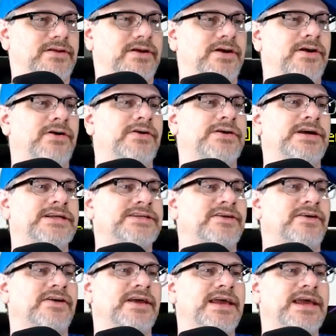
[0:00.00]
Oh,
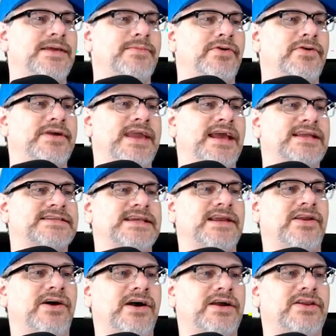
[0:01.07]
Crystal. Hey, bro. Can't stay
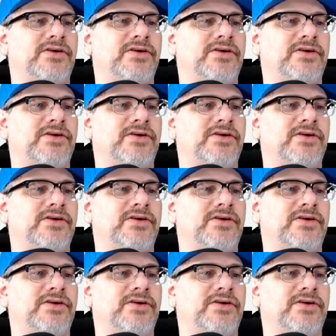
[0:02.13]
long.